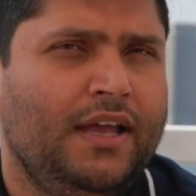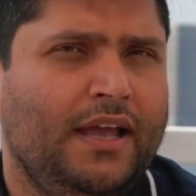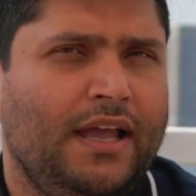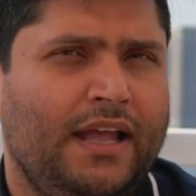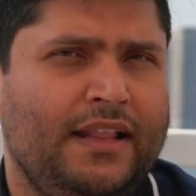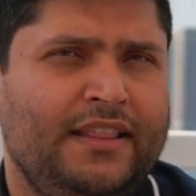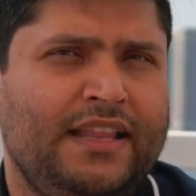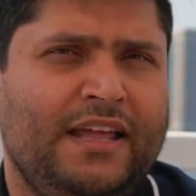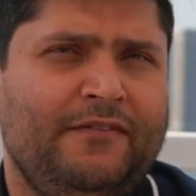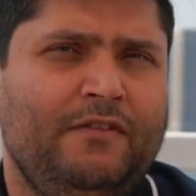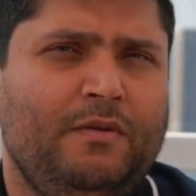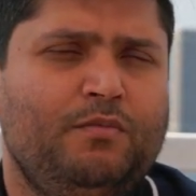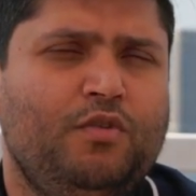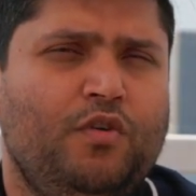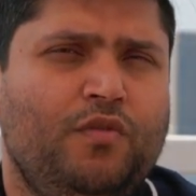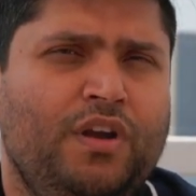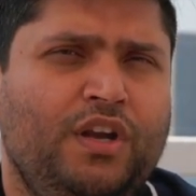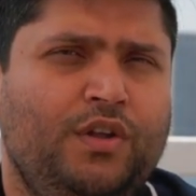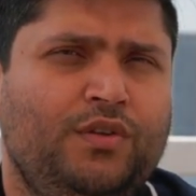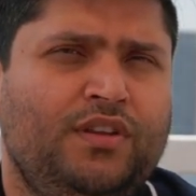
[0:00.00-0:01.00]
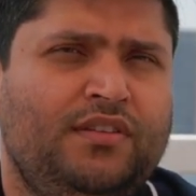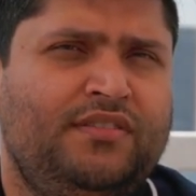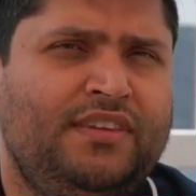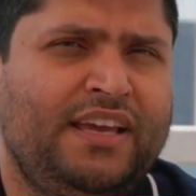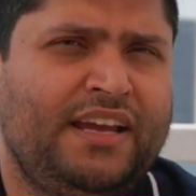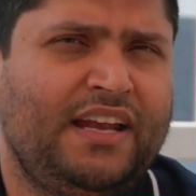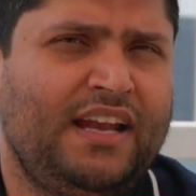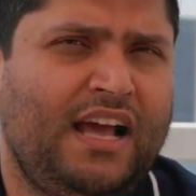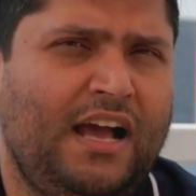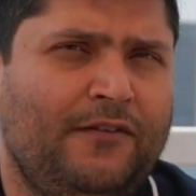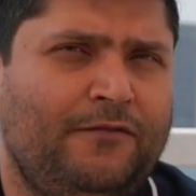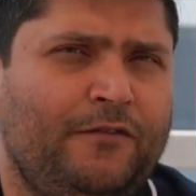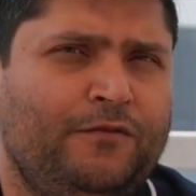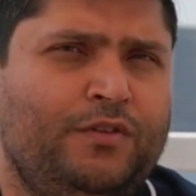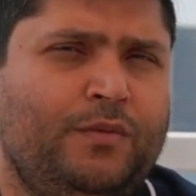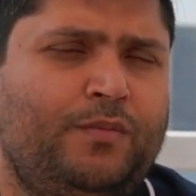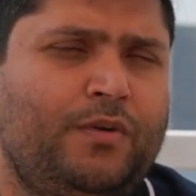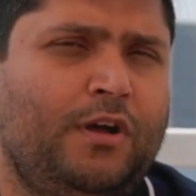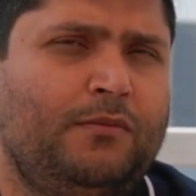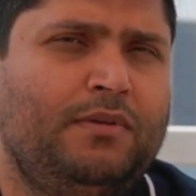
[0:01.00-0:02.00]
And then we move into the second half of
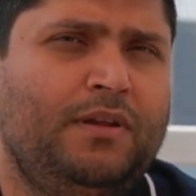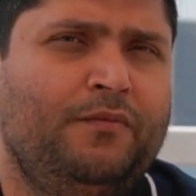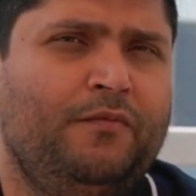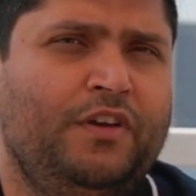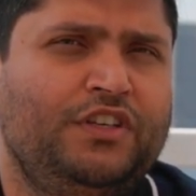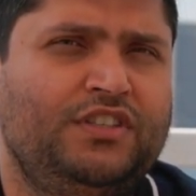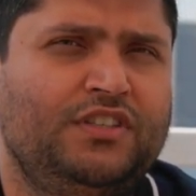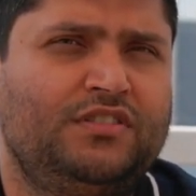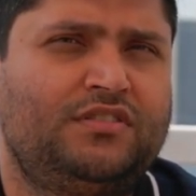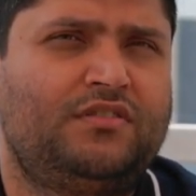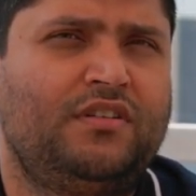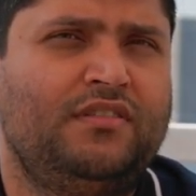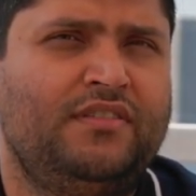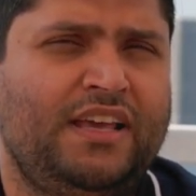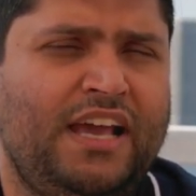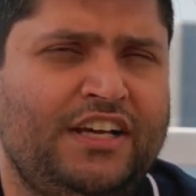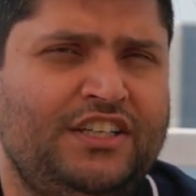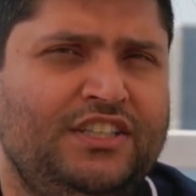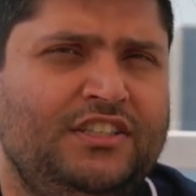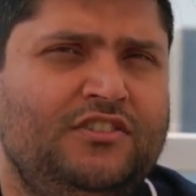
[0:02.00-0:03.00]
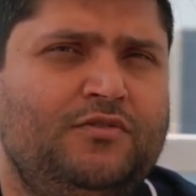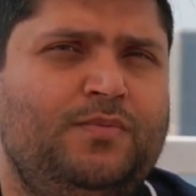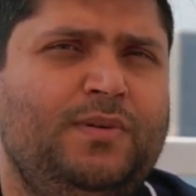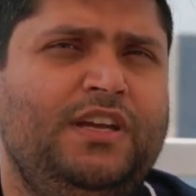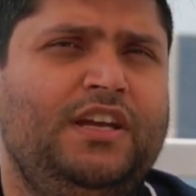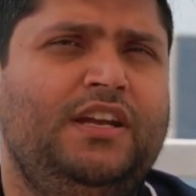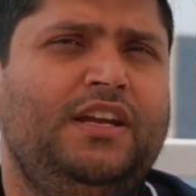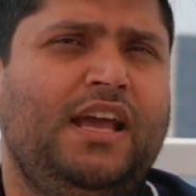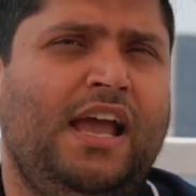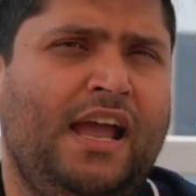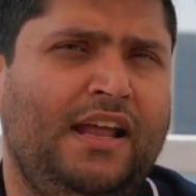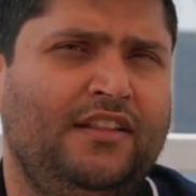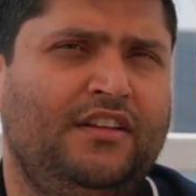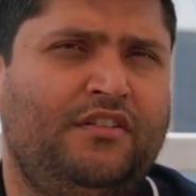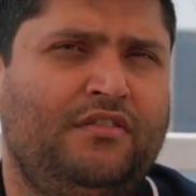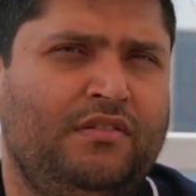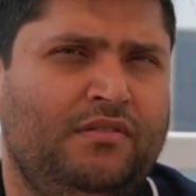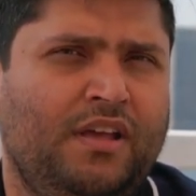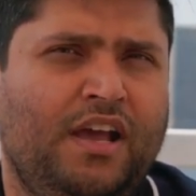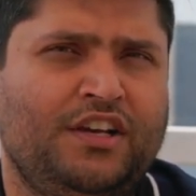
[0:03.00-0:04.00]
the problem, which is transaction speed and the
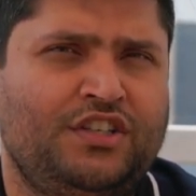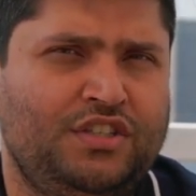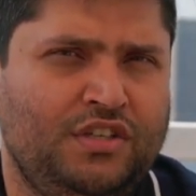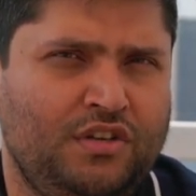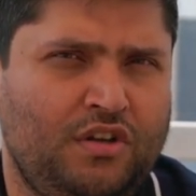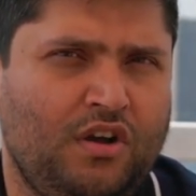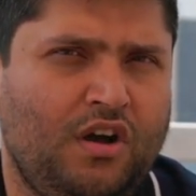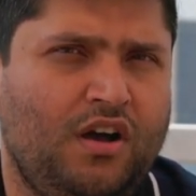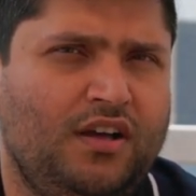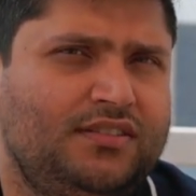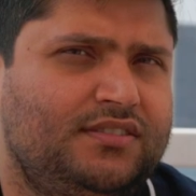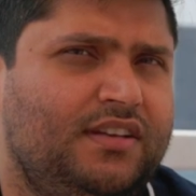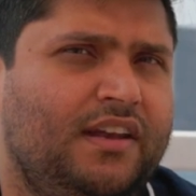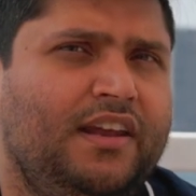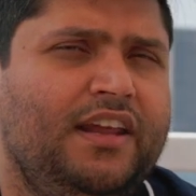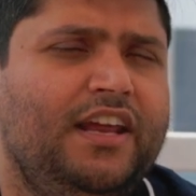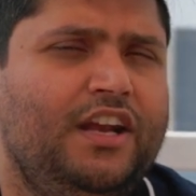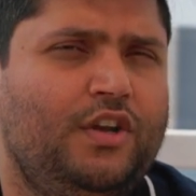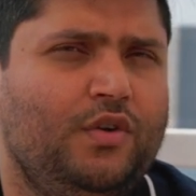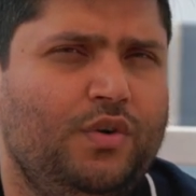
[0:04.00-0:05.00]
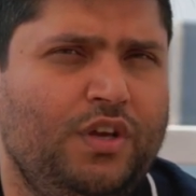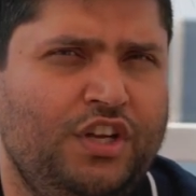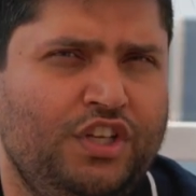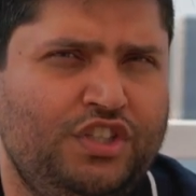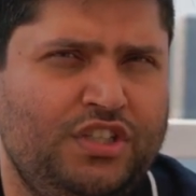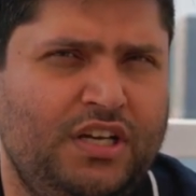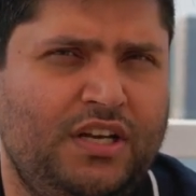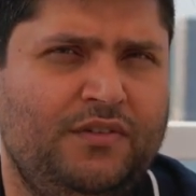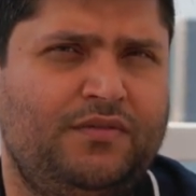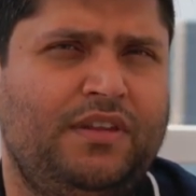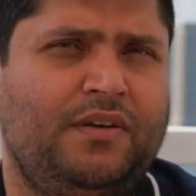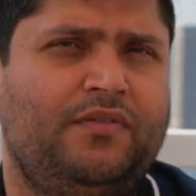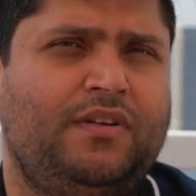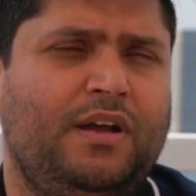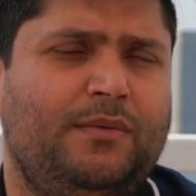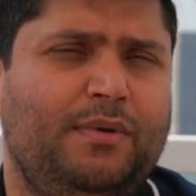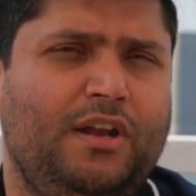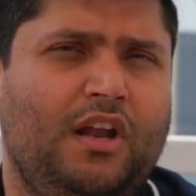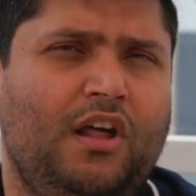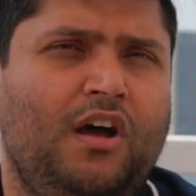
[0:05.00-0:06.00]
transaction cost. Layer 2 initiatives have
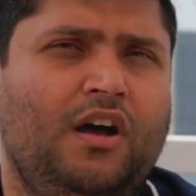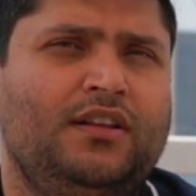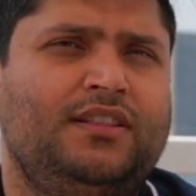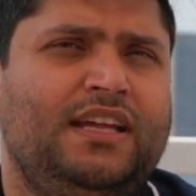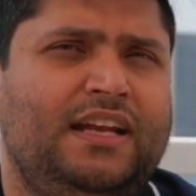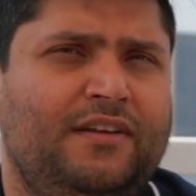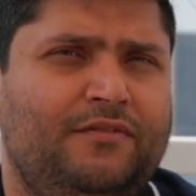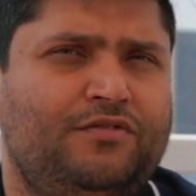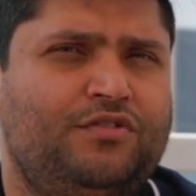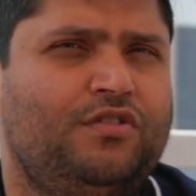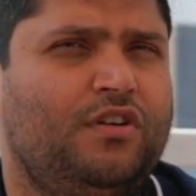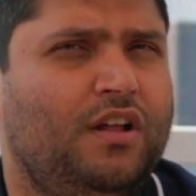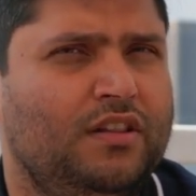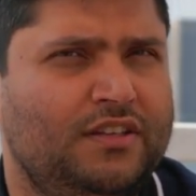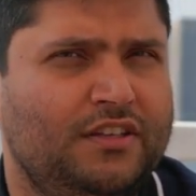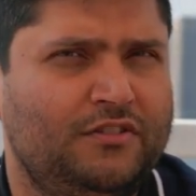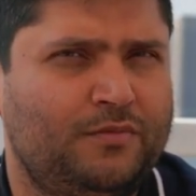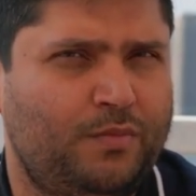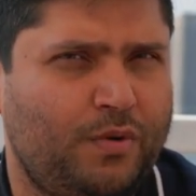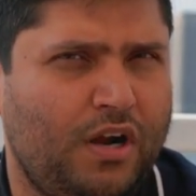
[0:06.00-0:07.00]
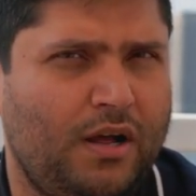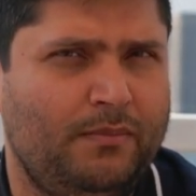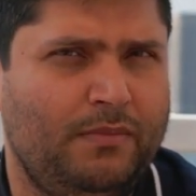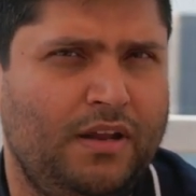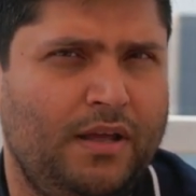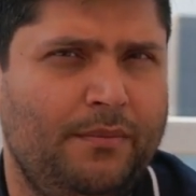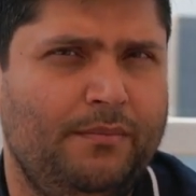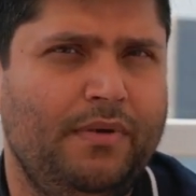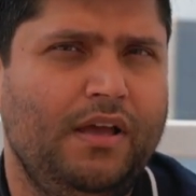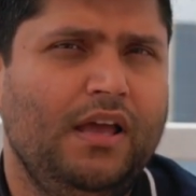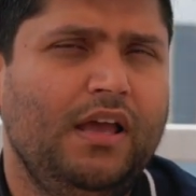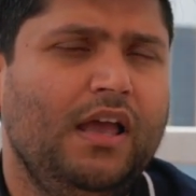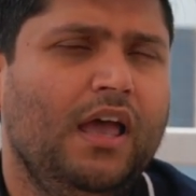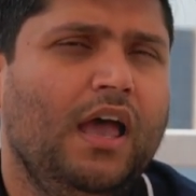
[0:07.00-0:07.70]
come along that have solved this problem.